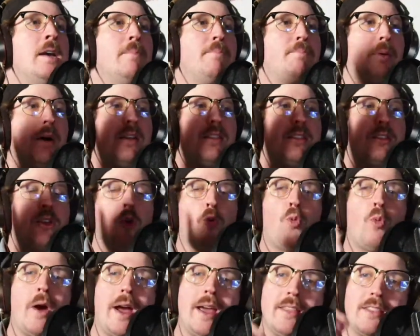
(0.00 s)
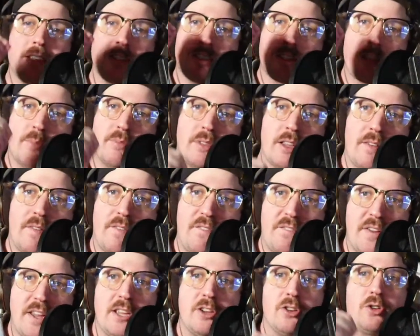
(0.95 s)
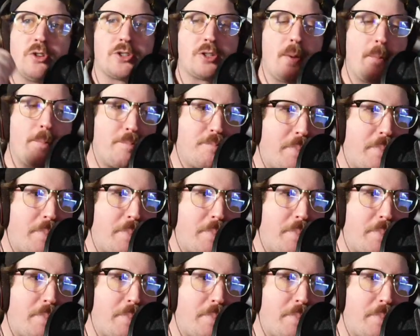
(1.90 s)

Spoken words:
but the way that something feels